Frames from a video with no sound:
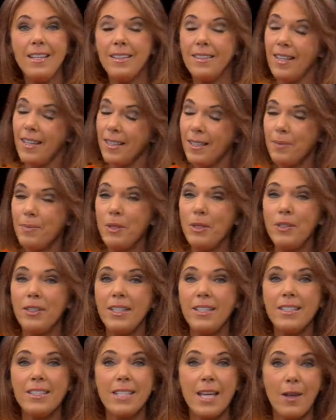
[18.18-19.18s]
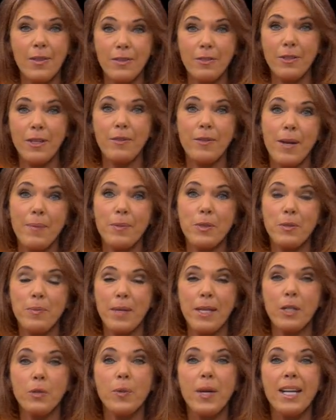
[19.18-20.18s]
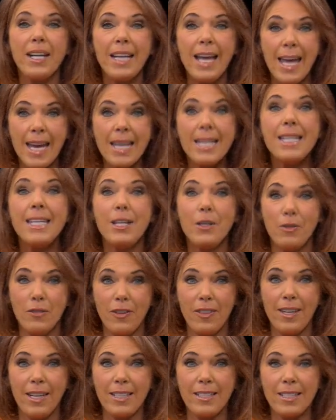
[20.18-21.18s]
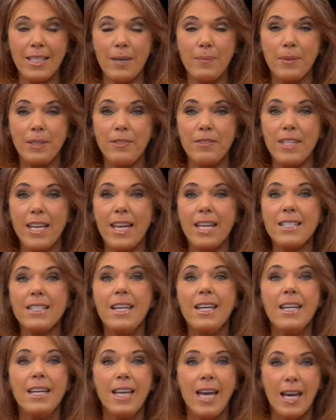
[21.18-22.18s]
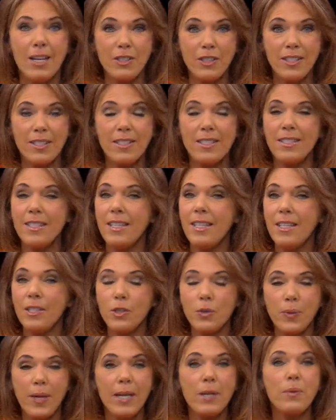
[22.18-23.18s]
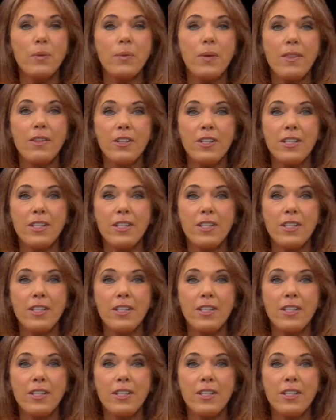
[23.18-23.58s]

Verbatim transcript: a lot of communities south of Grand Rapids will make a run at 80 over the next couple of days. As you can see, tranquil weather